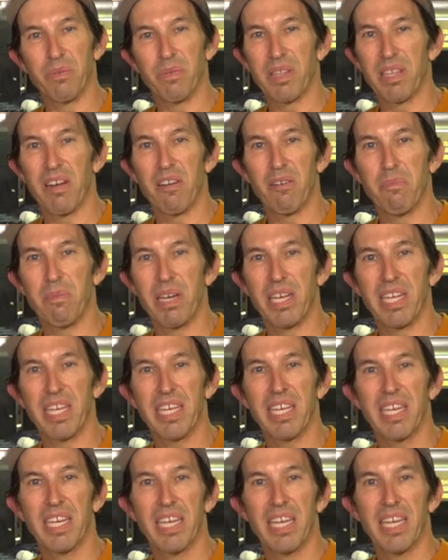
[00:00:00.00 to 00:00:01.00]
with
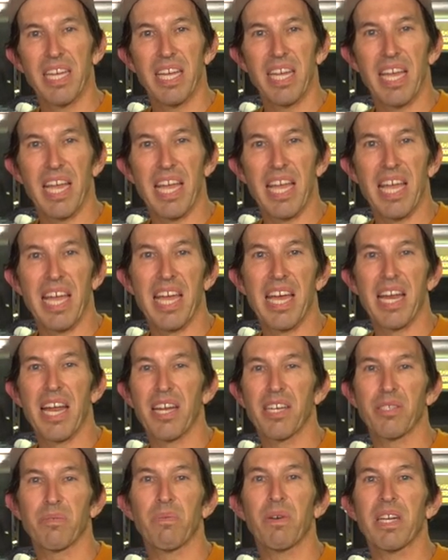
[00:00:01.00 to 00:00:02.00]
everybody. And
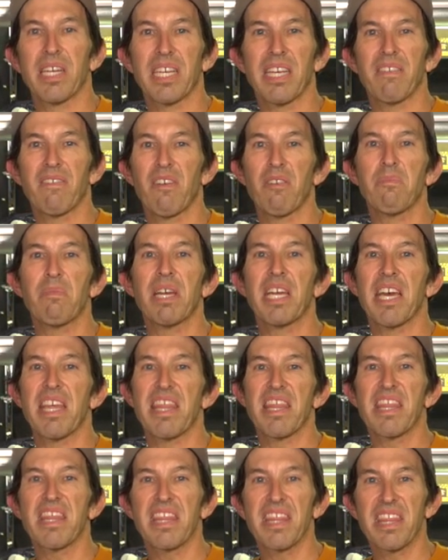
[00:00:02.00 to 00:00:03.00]
I just want to give everybody a
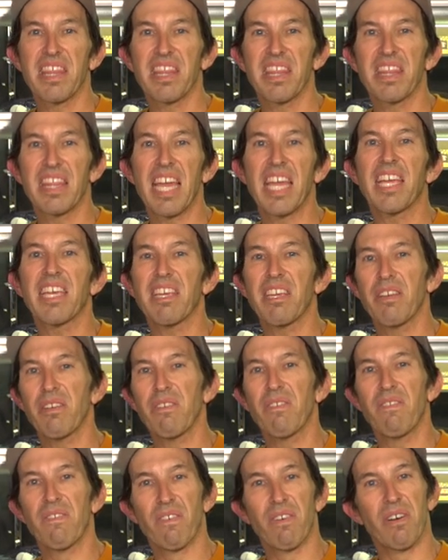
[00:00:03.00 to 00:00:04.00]
thank
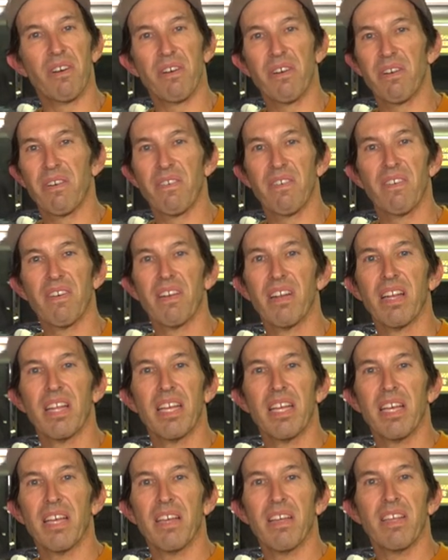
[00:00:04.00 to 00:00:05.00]
you for,
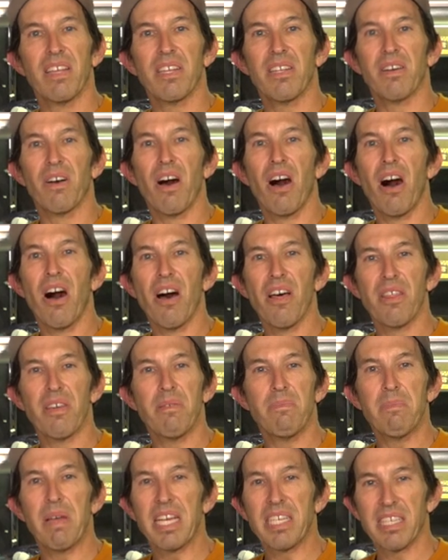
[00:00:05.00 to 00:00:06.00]
you know, all the
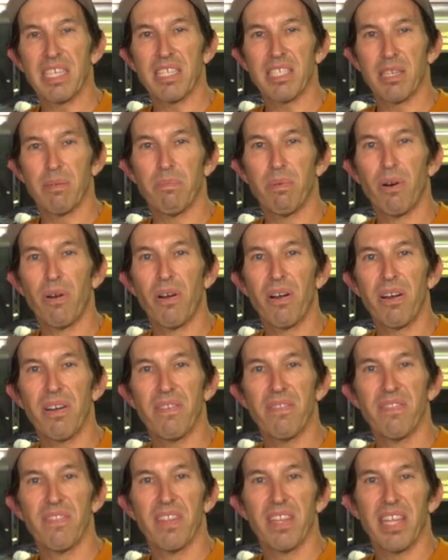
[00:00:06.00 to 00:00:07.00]
amazing
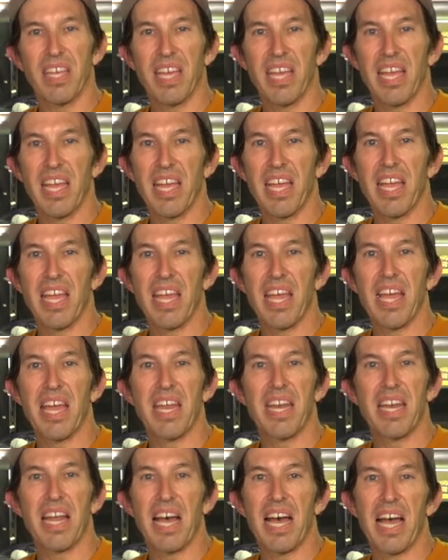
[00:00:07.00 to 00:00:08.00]
support.
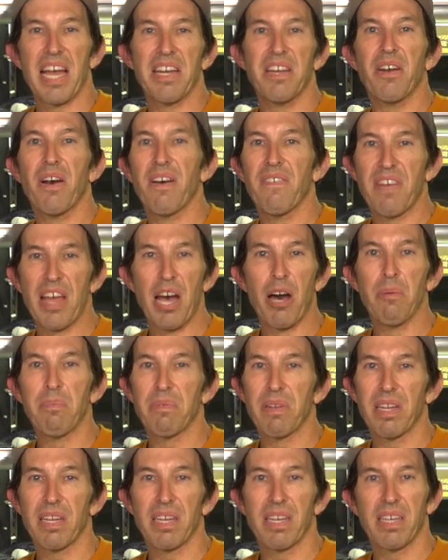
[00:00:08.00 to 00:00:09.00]
And I know I've
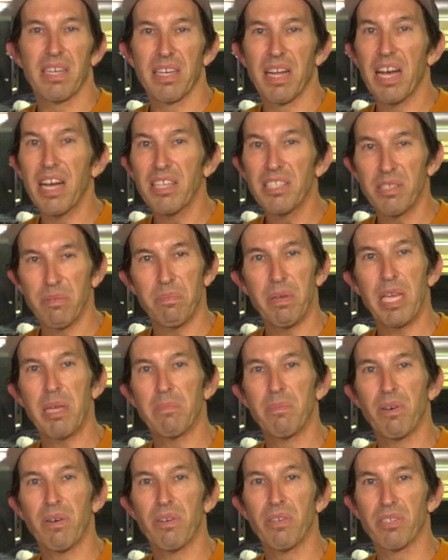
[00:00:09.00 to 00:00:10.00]
helped tons of
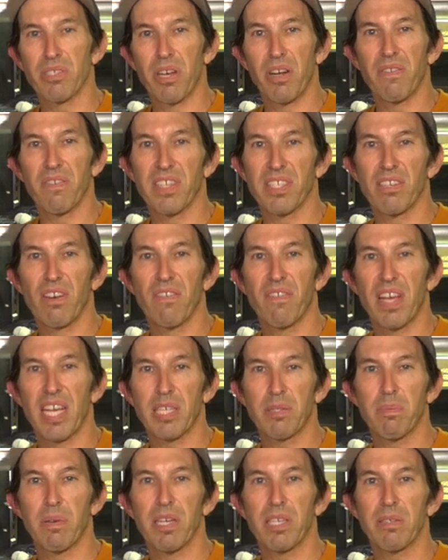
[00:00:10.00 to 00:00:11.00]
people service their
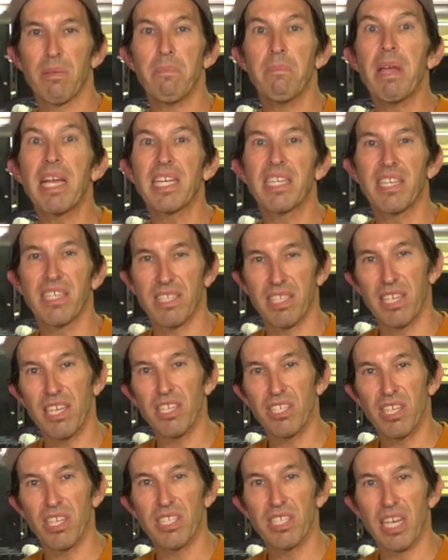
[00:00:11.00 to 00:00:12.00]
Vespas, make
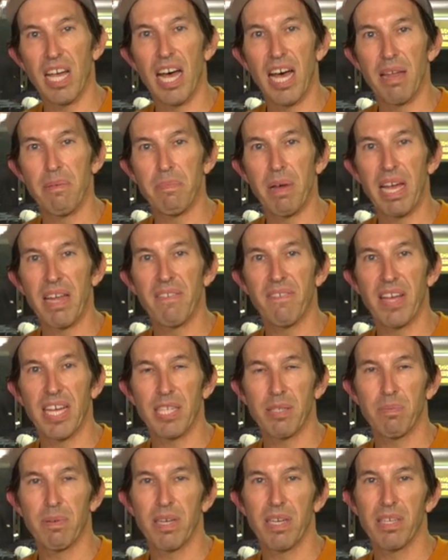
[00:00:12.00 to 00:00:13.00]
decisions on buying
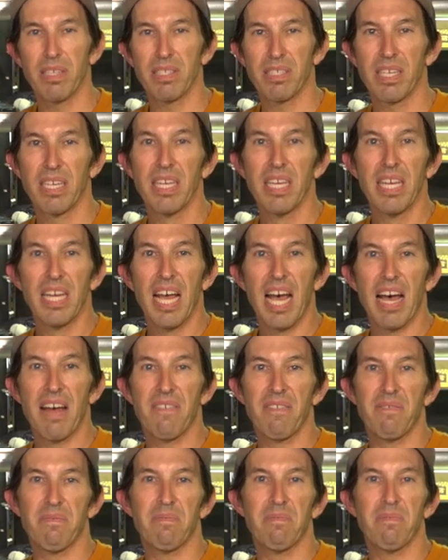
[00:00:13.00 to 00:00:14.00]
Vespas.
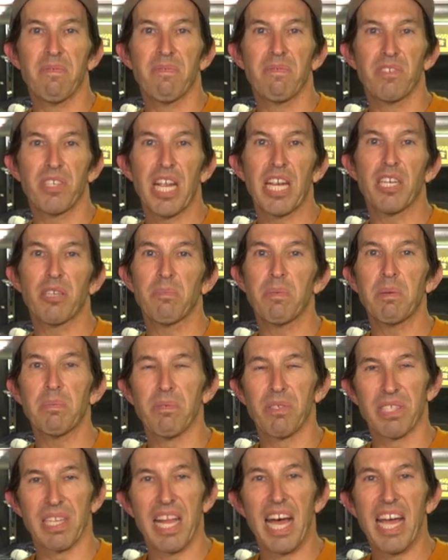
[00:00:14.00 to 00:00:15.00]
I've change
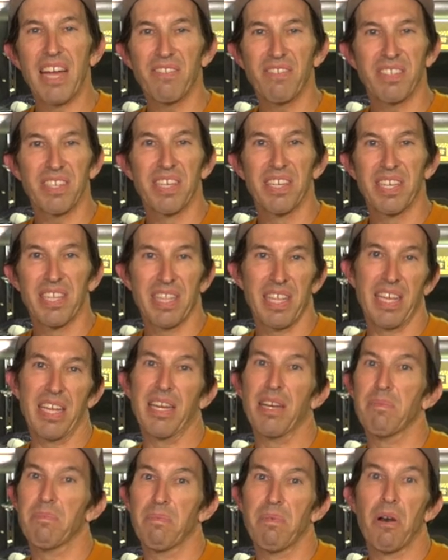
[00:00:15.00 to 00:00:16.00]
people's lives. They
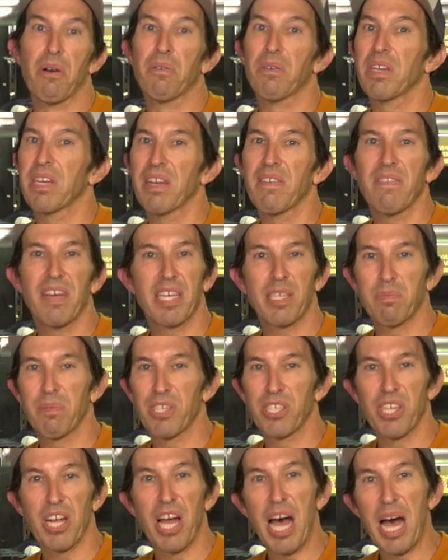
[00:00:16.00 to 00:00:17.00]
end up owning a Vespa
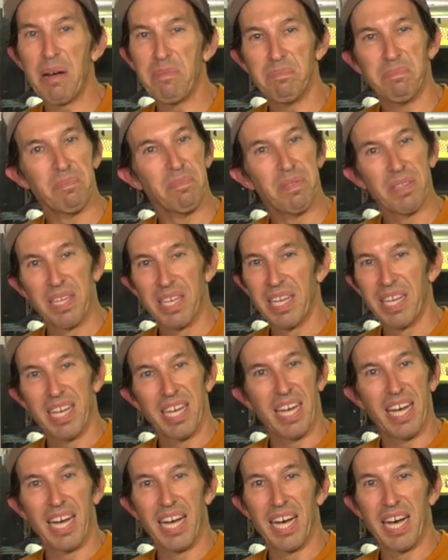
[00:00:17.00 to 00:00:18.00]
shop.
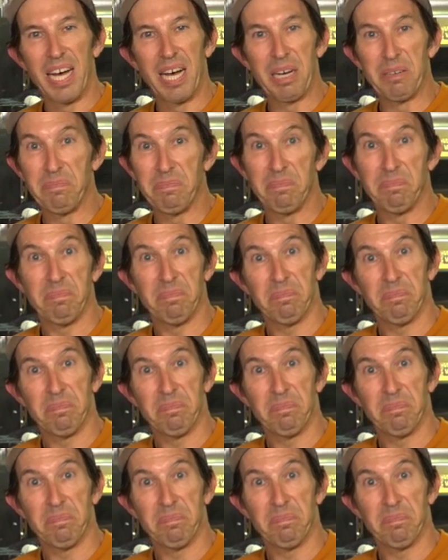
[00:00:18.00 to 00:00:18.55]
Um,